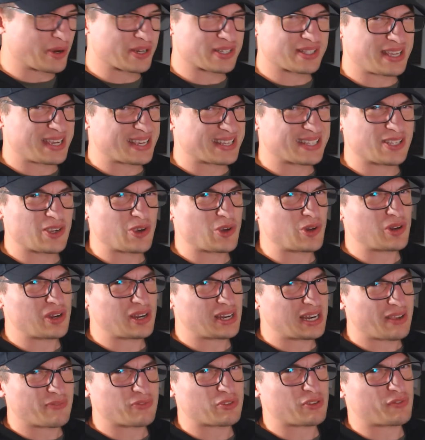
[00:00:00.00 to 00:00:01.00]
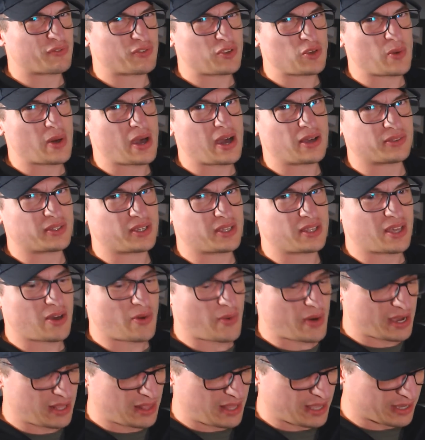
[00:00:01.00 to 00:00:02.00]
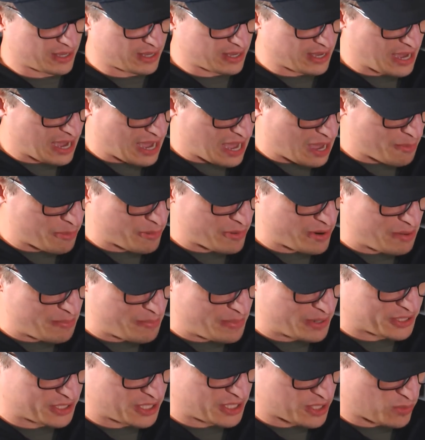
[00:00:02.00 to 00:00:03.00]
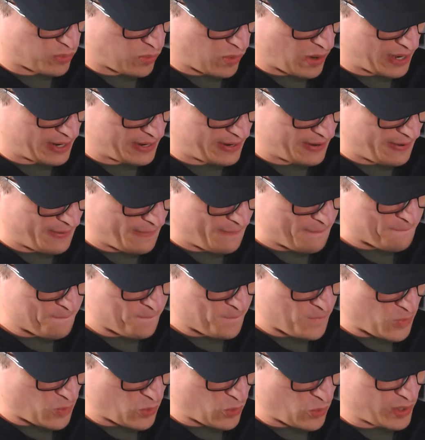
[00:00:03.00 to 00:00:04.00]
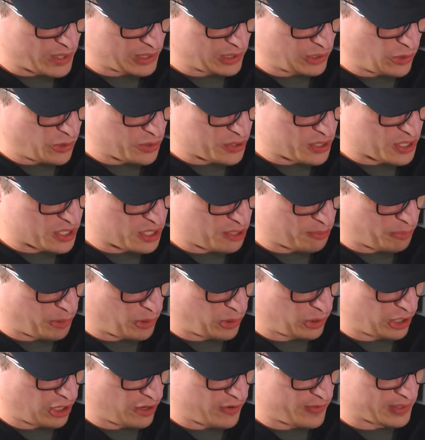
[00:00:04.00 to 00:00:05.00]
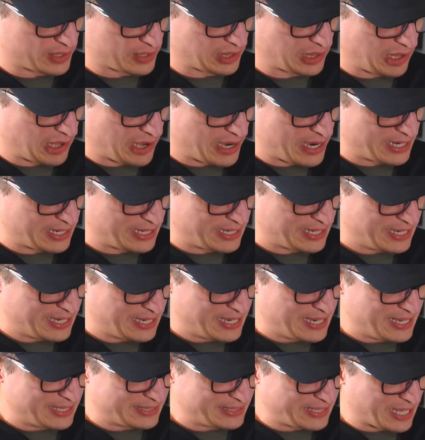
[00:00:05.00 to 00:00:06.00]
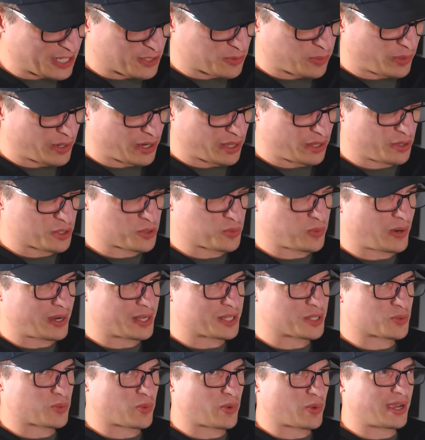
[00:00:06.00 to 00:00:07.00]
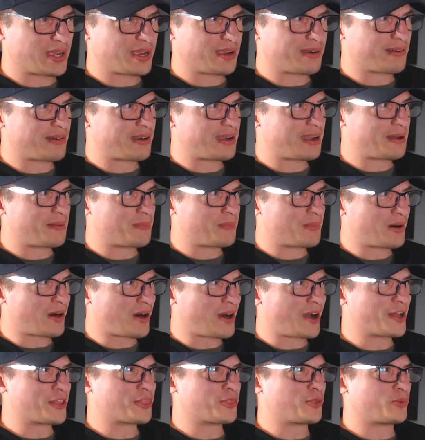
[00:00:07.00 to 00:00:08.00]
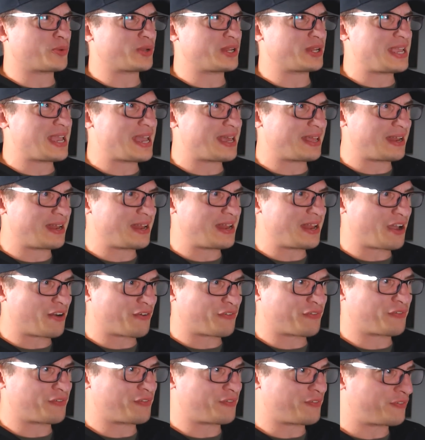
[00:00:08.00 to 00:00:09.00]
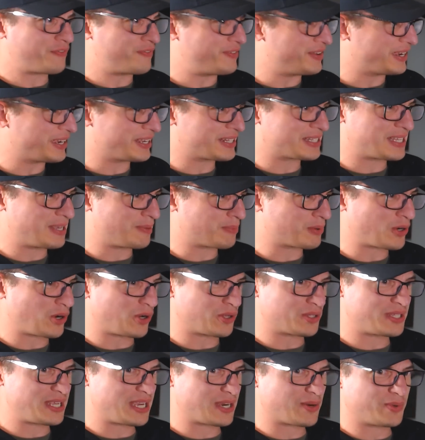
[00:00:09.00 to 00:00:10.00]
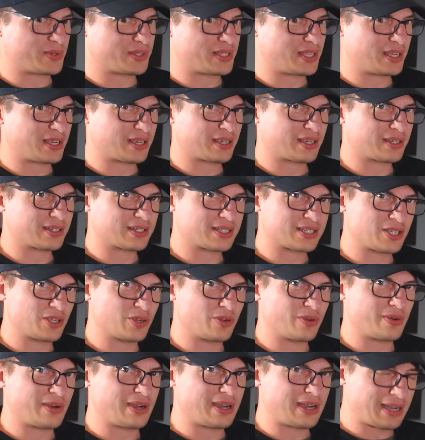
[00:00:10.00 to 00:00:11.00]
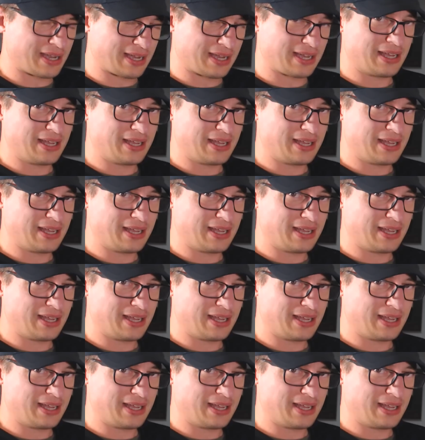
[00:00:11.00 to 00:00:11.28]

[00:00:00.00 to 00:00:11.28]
They certainly left a few out there, though. Eh? Like Carbery misses one where he loses the ball over the line. That's one of those ones where um, I thought he had enough fingertip contact with it to uh,